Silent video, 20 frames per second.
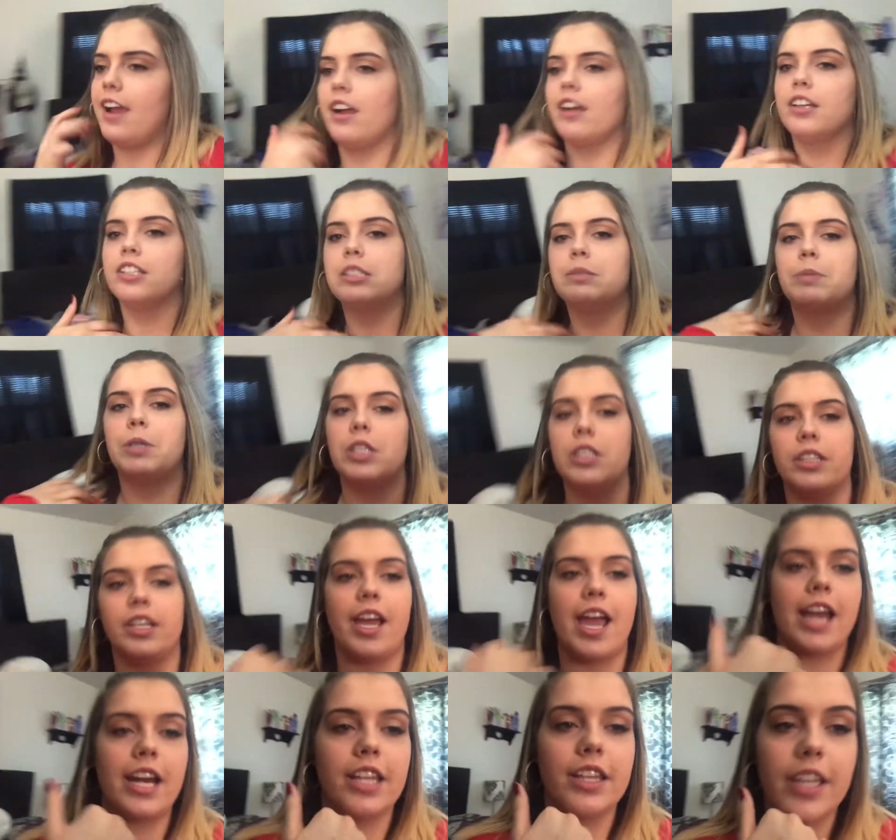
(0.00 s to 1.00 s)
or his
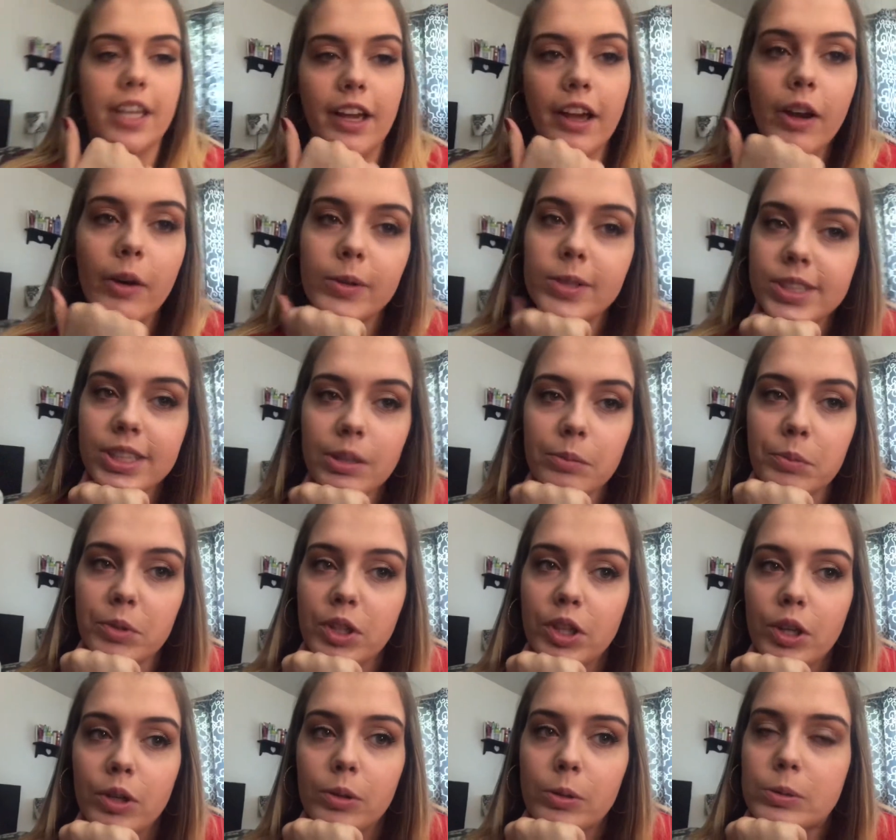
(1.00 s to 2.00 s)
birthday, anything, I always get him
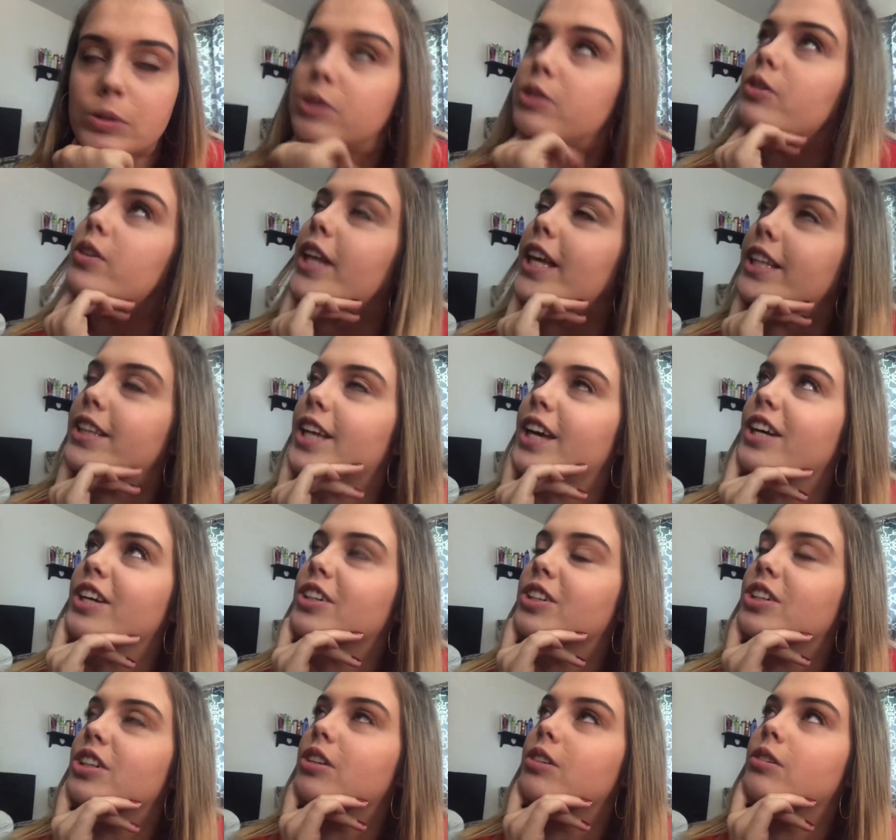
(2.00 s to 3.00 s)
clothes. Do you like that
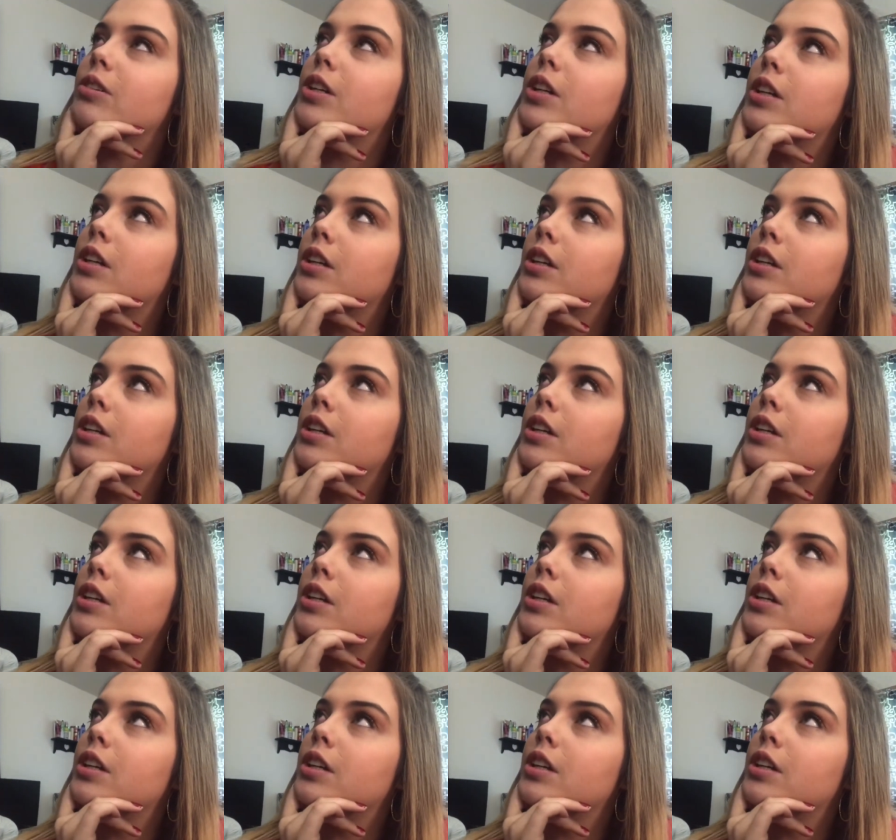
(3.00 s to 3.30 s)
or no?